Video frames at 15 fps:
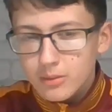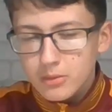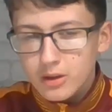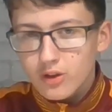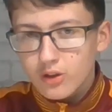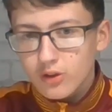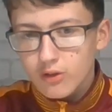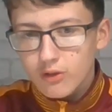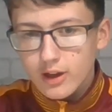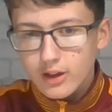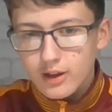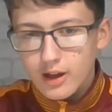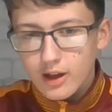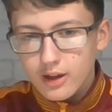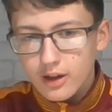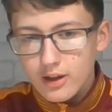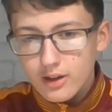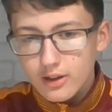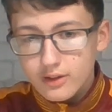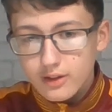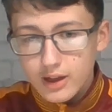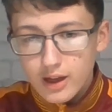of the red card. I didn't see
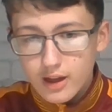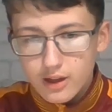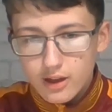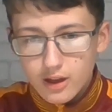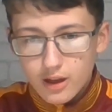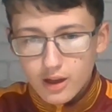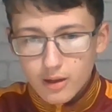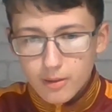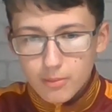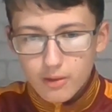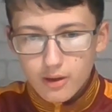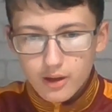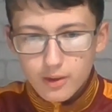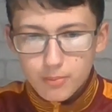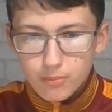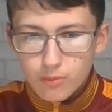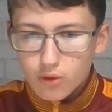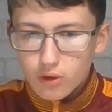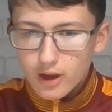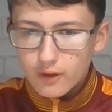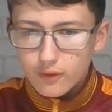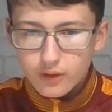it, but he's going to have to
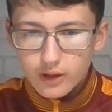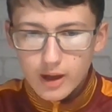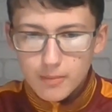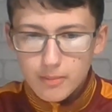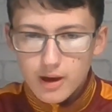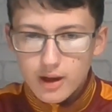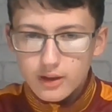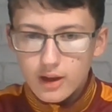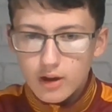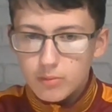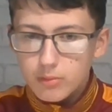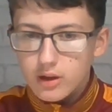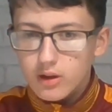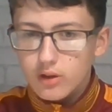get marked down because